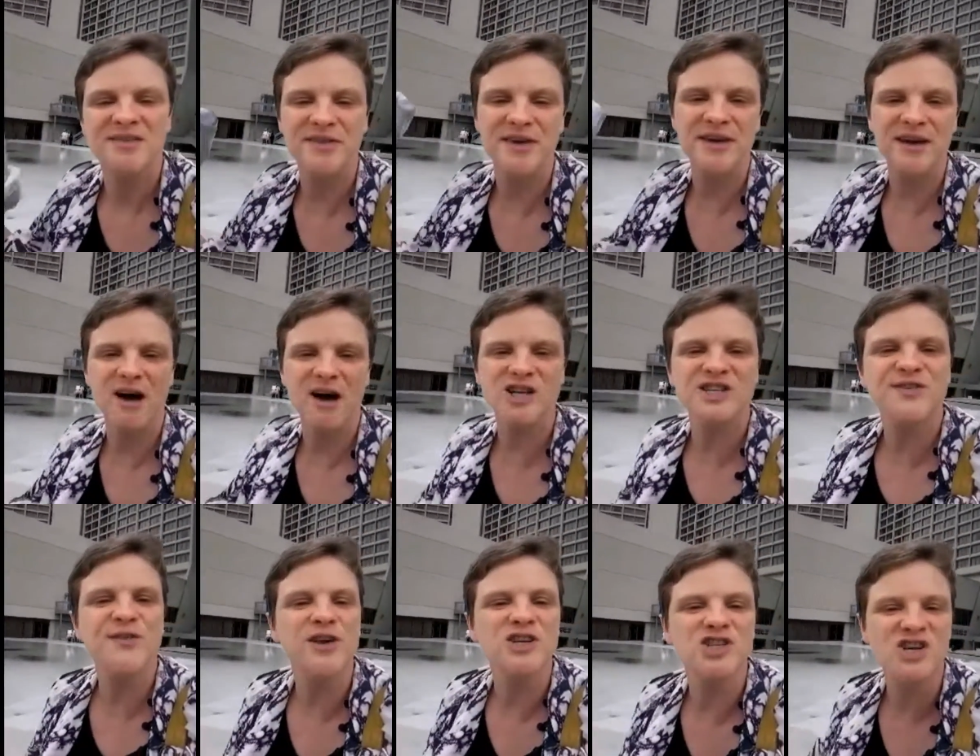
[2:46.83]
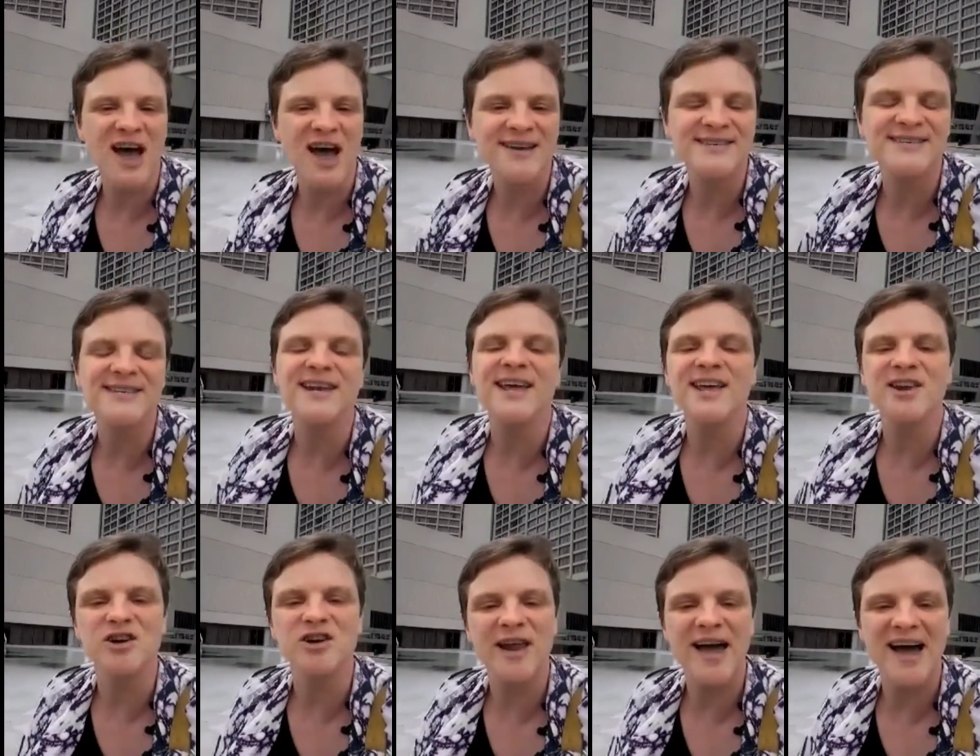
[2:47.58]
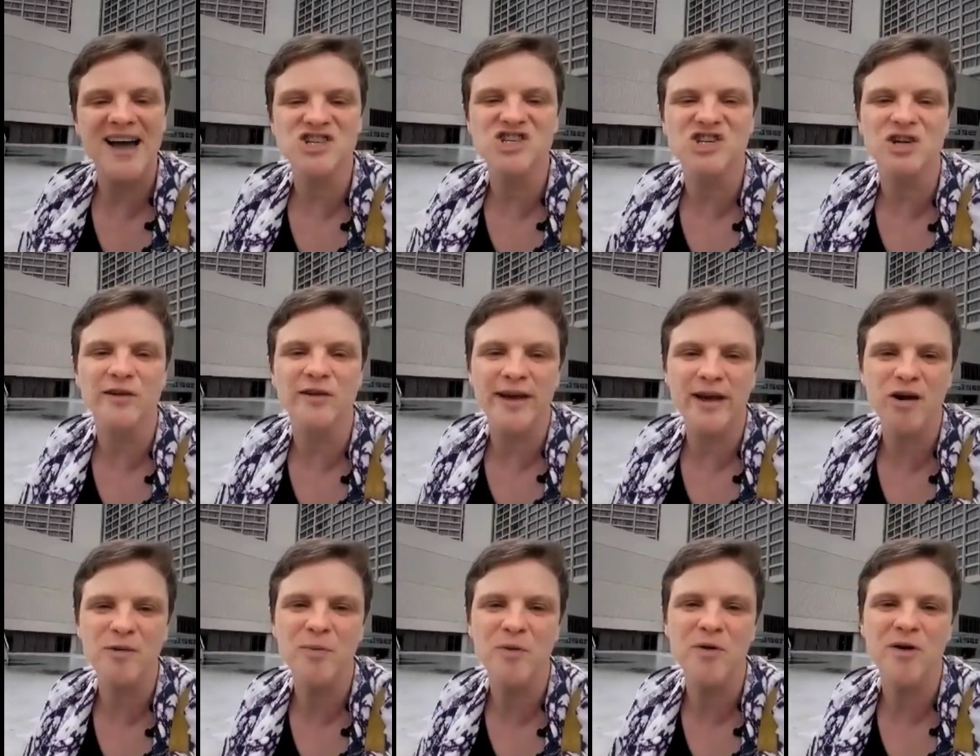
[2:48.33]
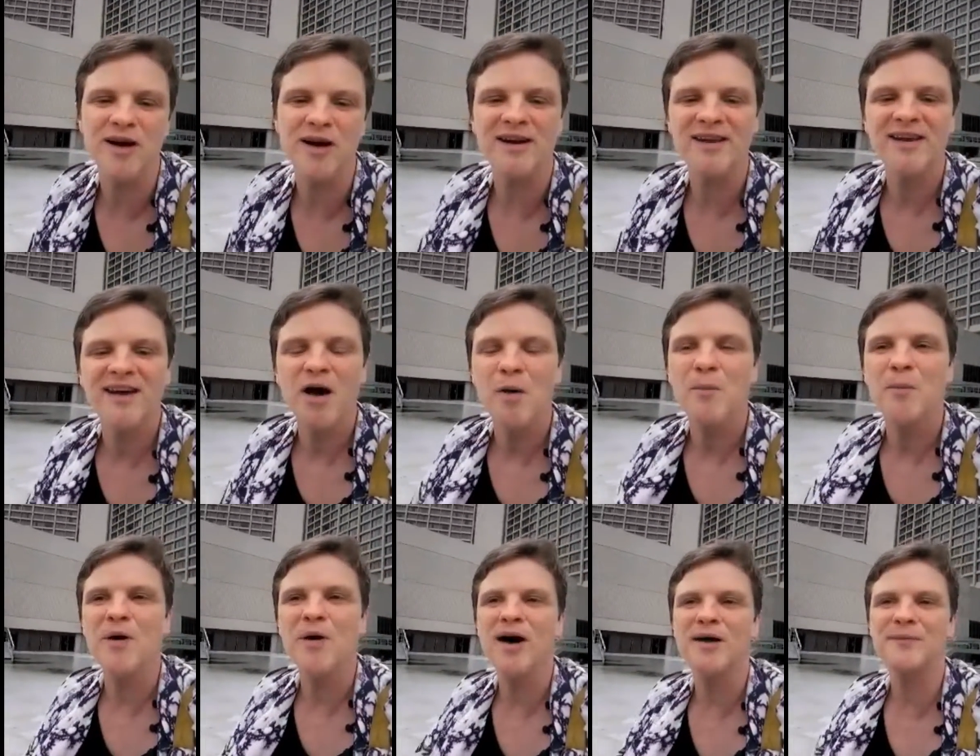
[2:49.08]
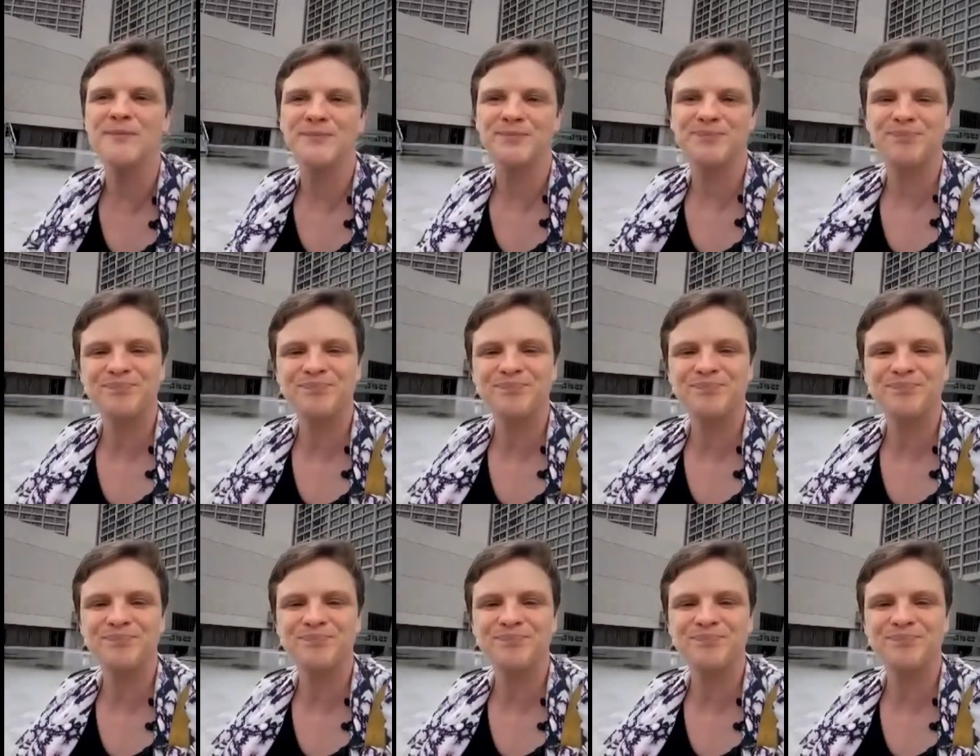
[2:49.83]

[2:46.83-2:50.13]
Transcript: the Hartsfield Jackson International Airport. But